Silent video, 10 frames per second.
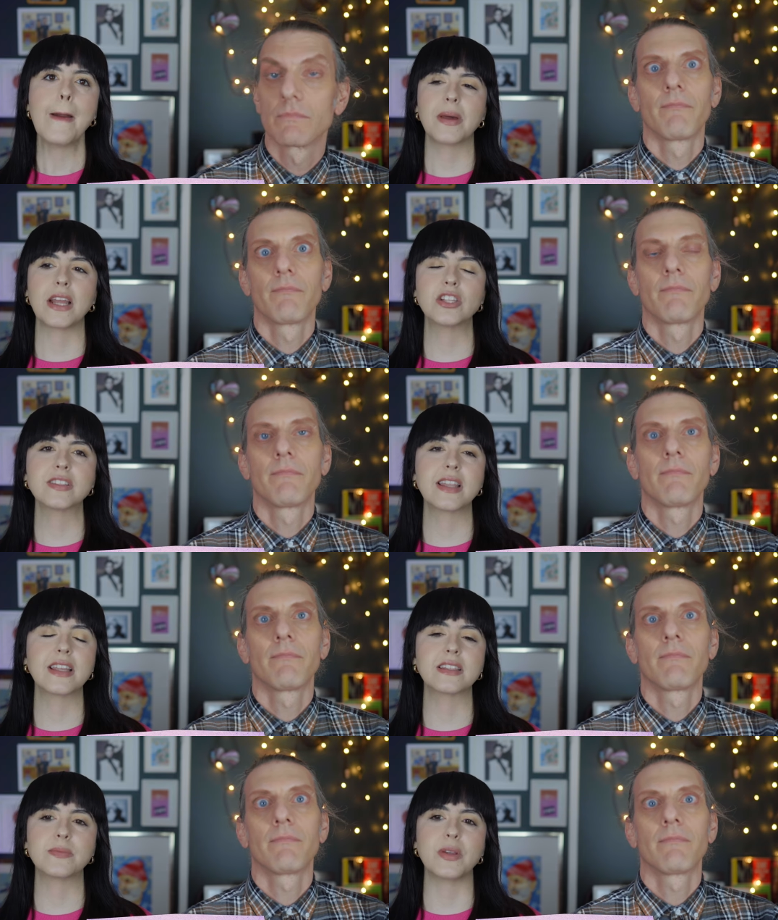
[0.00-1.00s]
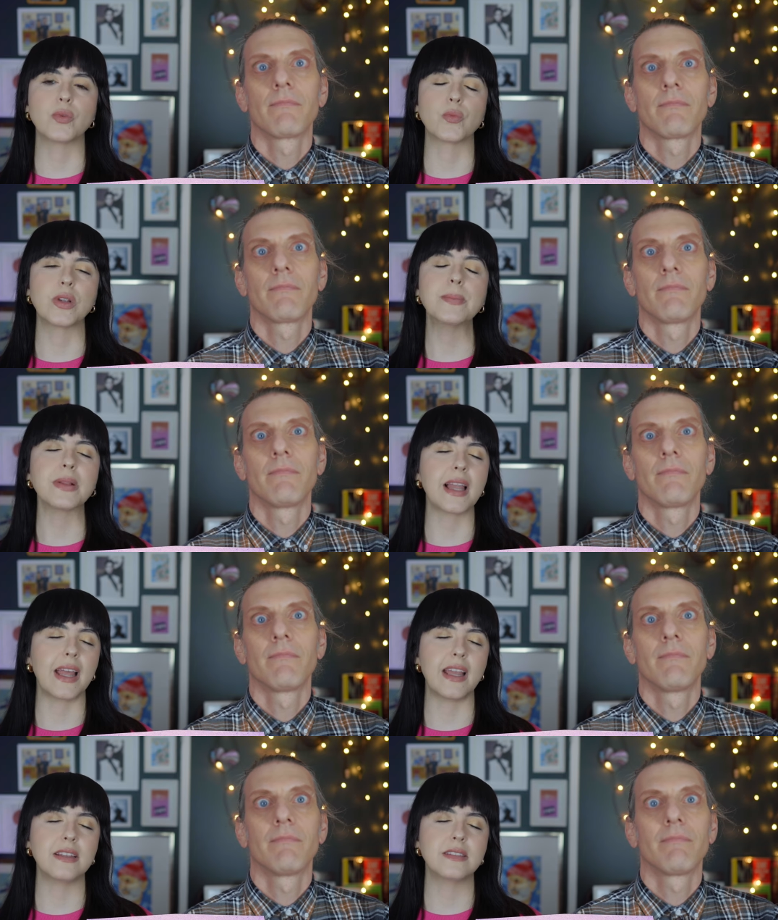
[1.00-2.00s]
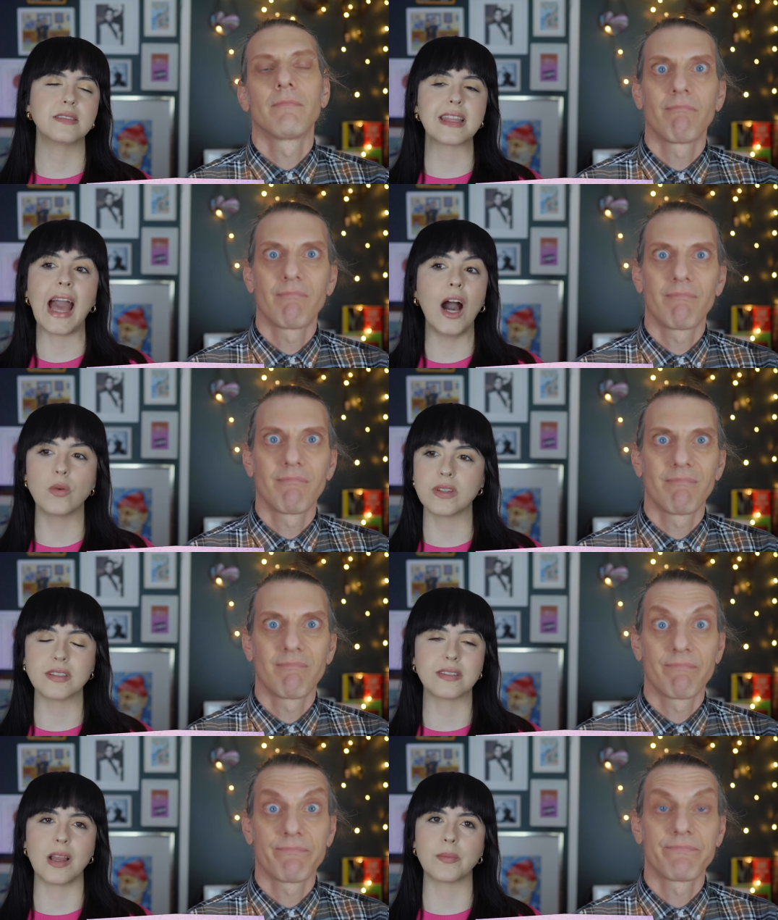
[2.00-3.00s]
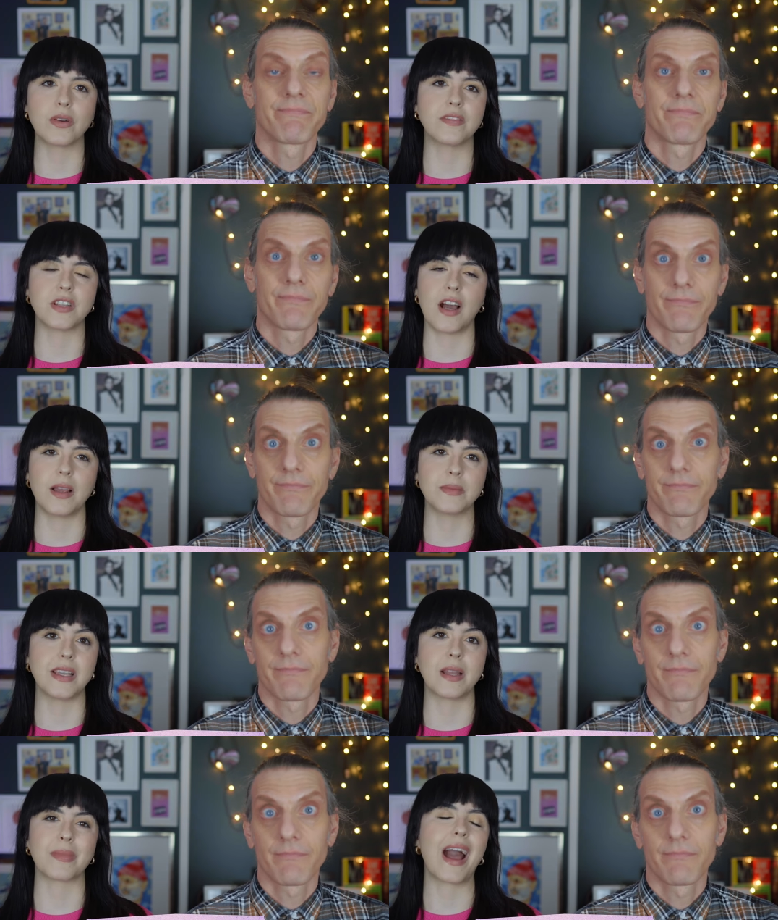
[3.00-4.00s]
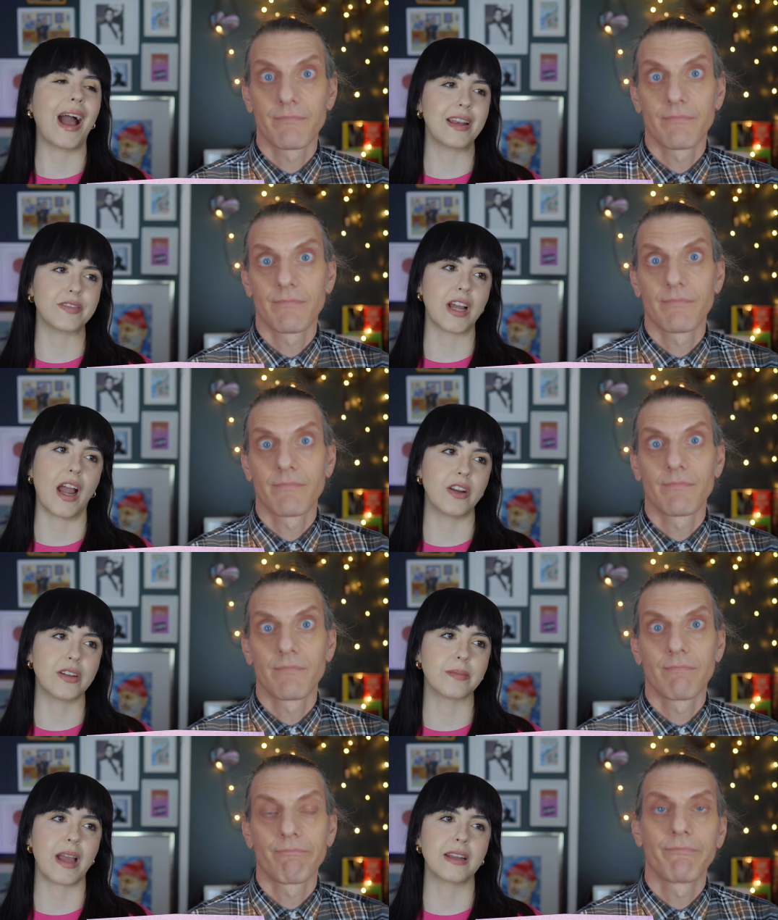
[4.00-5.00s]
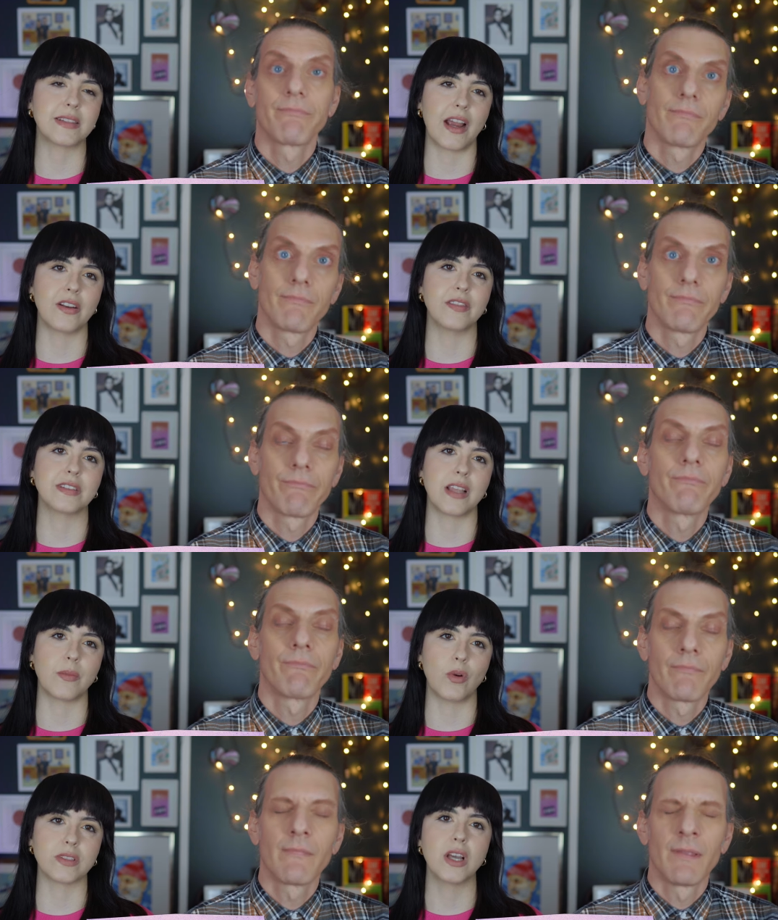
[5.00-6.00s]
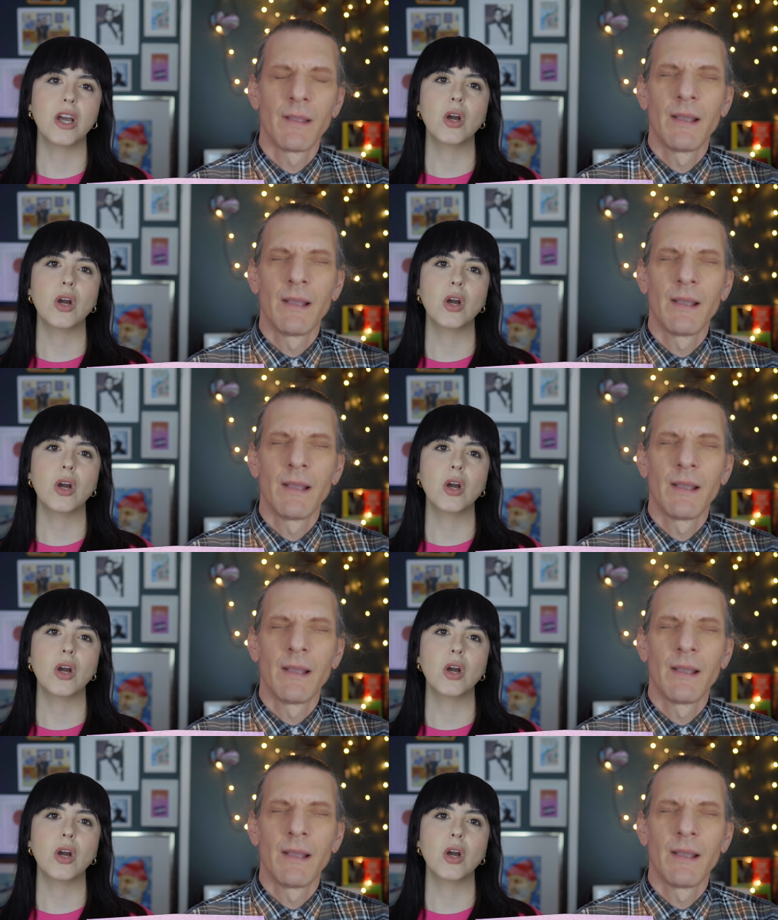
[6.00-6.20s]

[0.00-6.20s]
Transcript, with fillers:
Speaker 1: But I just think it's been replayed countless number of times, and I'm kind of tired. I'm kind of tired of the same old.